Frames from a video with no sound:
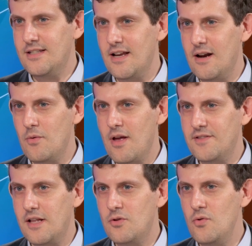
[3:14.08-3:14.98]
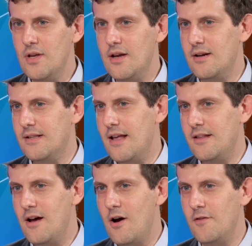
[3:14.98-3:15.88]
year, we have the 2-year
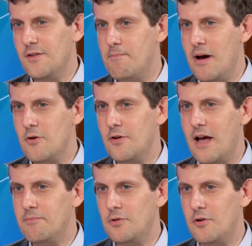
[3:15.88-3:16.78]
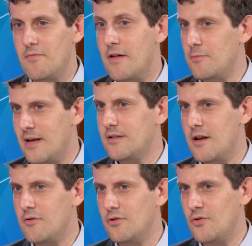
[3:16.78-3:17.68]
data of the Bioadaptor randomized
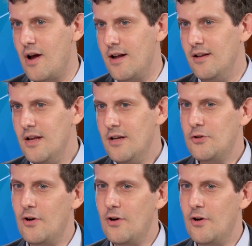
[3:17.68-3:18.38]
clinical trial. So